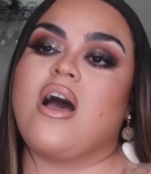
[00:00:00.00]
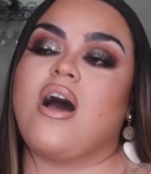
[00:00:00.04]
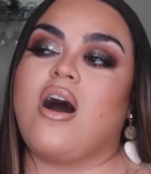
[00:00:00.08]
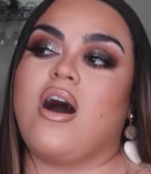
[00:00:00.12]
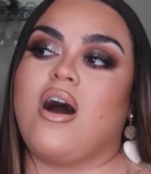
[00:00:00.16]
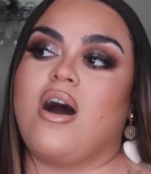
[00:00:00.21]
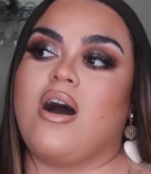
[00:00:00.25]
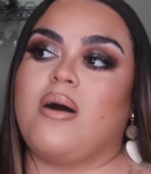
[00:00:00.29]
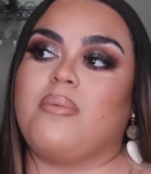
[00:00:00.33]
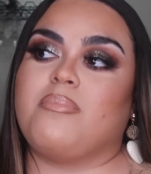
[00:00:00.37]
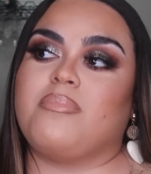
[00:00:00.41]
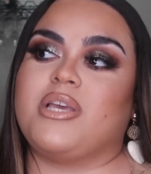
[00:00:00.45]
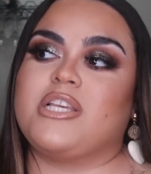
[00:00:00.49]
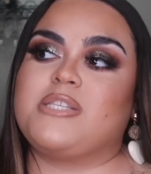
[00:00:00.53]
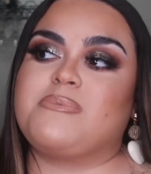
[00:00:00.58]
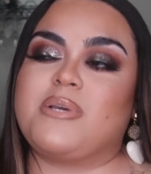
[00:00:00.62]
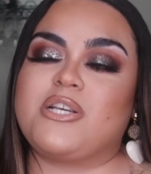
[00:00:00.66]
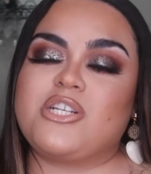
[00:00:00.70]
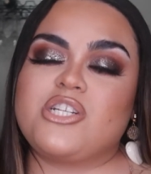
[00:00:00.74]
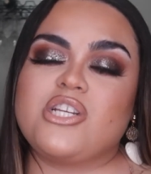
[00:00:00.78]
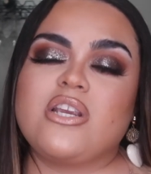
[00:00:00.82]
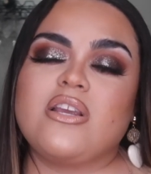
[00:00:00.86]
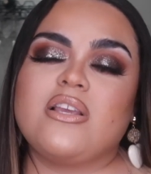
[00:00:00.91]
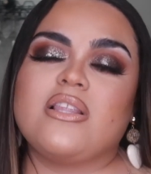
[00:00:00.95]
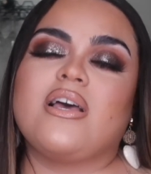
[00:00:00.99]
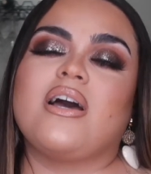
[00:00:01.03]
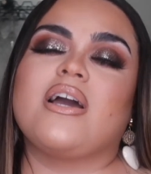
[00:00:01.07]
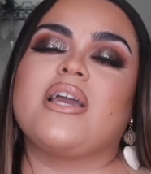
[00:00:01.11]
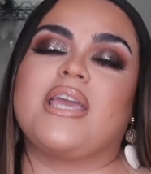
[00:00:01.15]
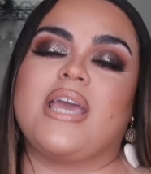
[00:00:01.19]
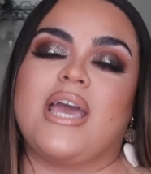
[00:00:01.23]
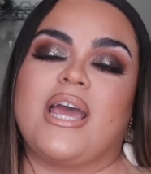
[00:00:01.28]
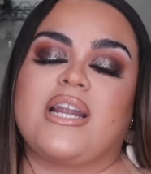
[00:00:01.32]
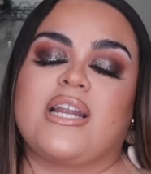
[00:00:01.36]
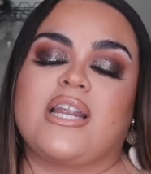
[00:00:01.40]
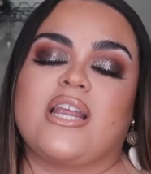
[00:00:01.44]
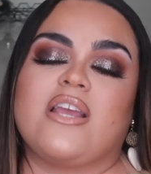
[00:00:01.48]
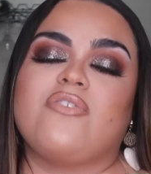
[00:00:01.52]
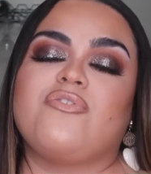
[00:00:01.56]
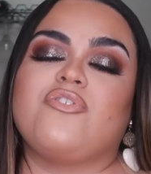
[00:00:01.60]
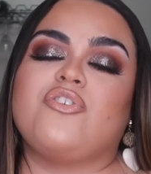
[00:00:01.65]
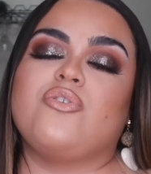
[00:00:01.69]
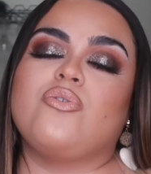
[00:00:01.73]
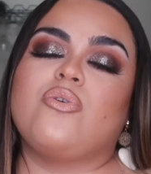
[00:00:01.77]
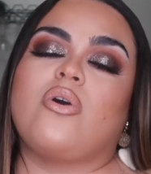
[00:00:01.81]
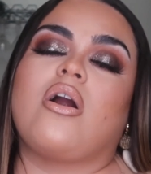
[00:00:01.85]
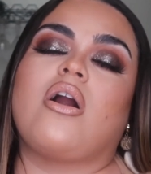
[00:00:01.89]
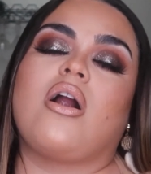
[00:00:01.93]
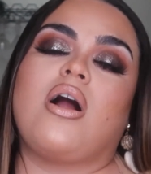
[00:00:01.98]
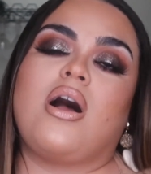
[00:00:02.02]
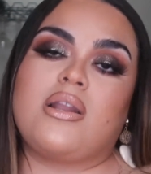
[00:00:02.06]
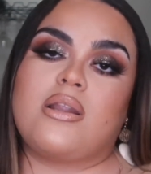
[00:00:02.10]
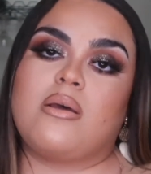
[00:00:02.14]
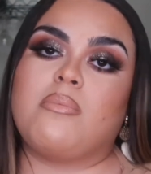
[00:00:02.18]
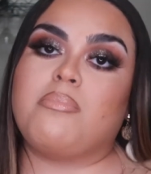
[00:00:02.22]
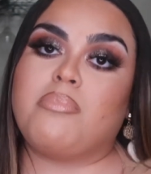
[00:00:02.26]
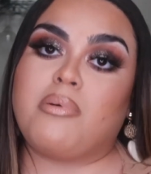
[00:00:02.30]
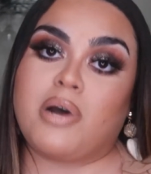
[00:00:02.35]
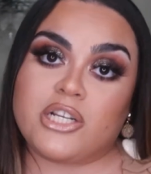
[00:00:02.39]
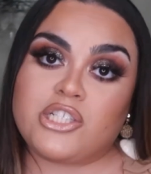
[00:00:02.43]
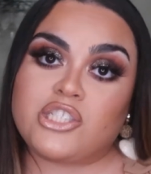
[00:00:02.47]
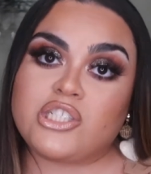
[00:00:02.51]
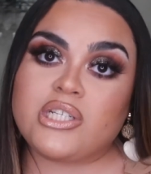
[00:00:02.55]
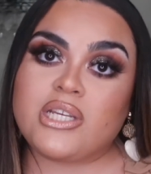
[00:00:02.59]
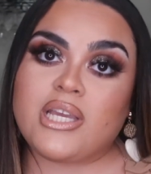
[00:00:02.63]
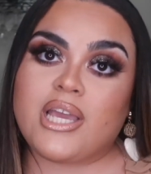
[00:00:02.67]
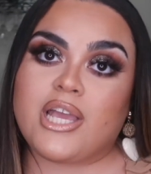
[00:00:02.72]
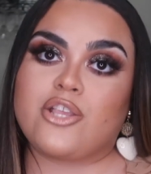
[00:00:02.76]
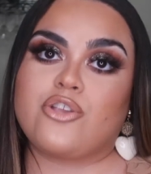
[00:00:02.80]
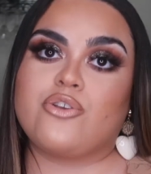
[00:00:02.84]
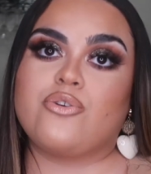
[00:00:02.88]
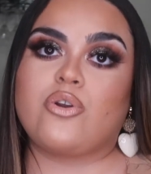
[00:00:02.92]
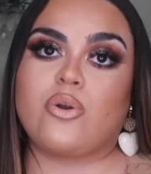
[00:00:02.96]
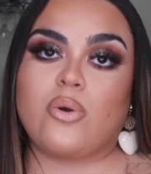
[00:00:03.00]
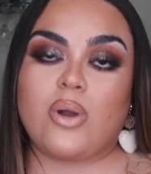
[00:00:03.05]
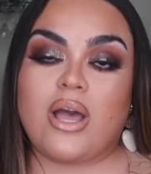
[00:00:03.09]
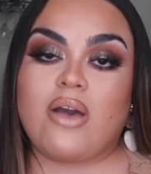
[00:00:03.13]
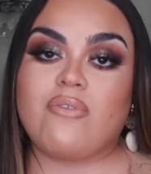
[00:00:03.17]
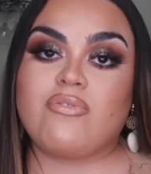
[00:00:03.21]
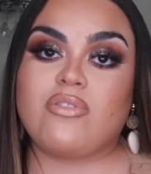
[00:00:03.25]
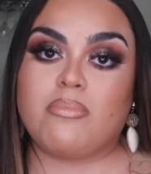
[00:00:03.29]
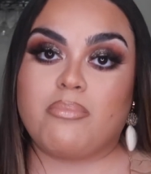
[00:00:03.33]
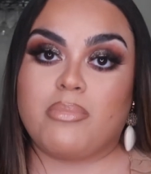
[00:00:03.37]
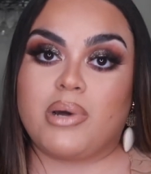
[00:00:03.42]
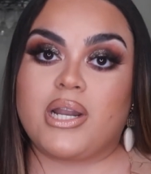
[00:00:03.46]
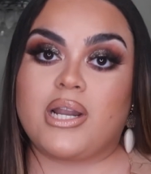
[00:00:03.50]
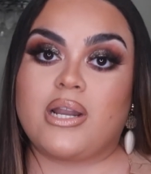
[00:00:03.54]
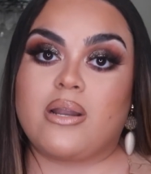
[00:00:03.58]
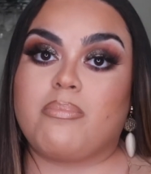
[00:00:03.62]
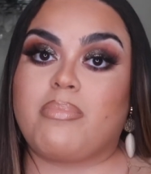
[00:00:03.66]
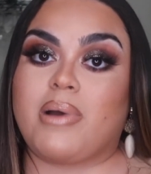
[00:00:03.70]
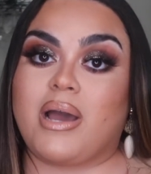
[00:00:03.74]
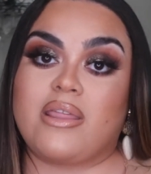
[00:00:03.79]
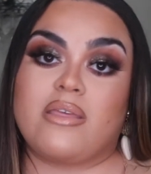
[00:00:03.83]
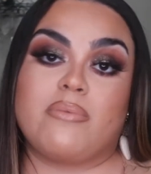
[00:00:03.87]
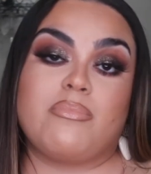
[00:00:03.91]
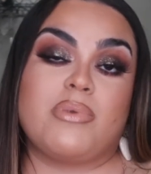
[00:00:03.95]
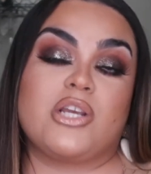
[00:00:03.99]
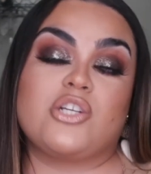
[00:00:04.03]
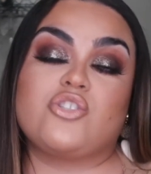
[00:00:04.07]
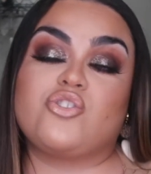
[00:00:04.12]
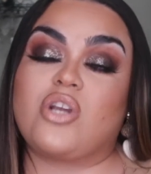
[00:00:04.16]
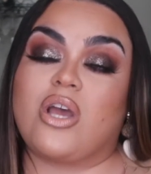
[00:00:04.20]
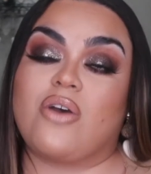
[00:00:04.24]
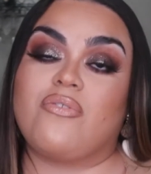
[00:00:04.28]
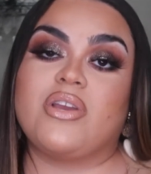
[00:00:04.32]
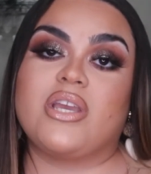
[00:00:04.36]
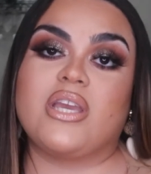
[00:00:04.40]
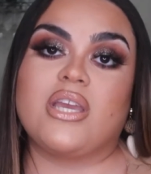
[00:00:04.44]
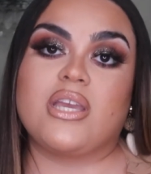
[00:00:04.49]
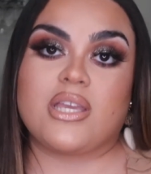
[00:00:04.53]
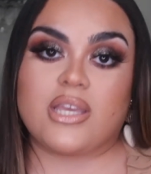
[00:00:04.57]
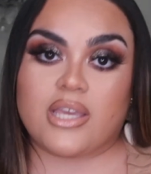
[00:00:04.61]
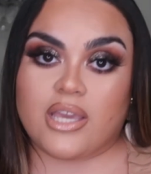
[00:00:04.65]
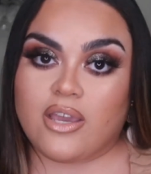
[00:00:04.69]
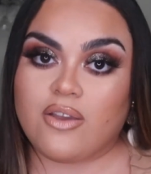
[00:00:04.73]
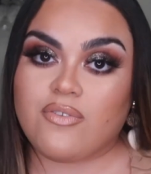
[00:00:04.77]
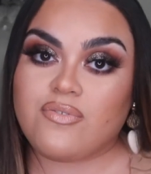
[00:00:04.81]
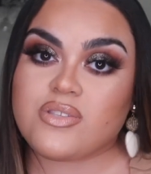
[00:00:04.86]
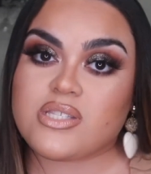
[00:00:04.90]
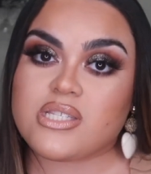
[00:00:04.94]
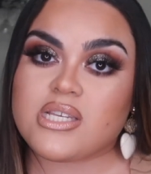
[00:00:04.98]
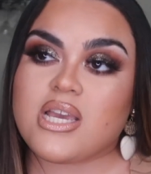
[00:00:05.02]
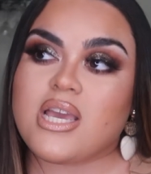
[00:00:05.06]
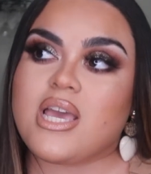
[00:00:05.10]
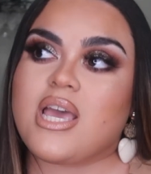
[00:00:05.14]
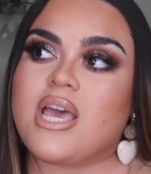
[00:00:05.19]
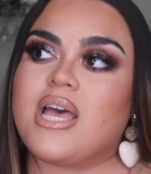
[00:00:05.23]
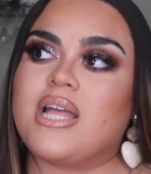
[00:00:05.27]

Especially again, if you are on a budget and you don't have the money to buy them an extravagant gift,